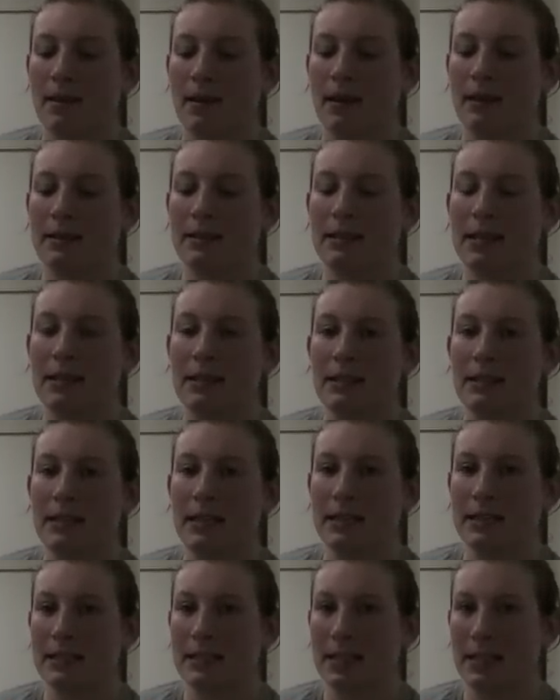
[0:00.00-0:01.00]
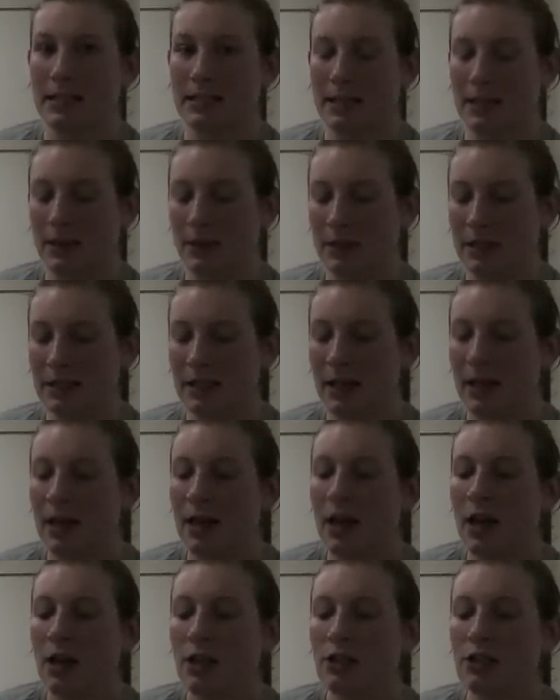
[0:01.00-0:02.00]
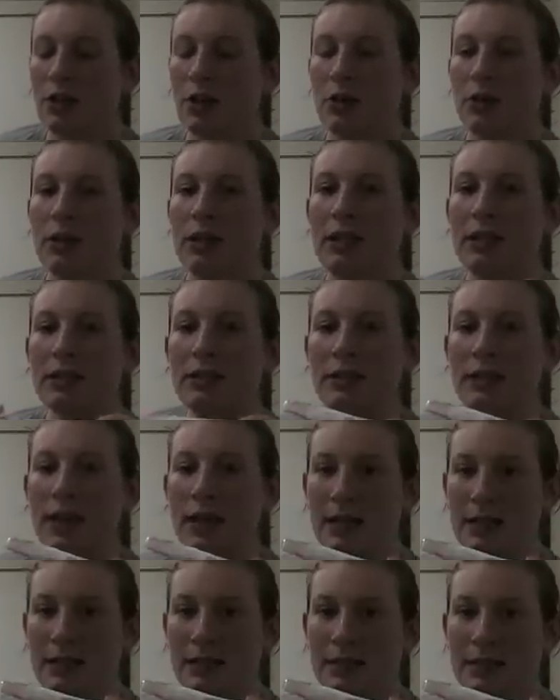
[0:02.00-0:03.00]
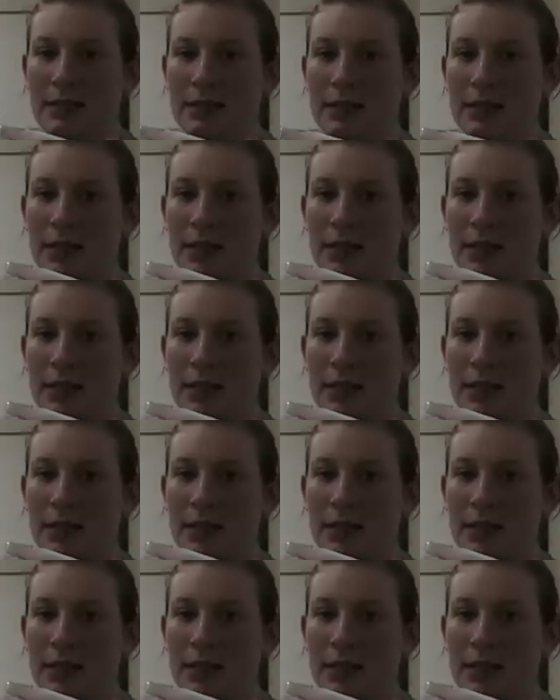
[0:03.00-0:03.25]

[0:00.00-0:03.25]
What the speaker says: I decided to take the test anyways. So these tests,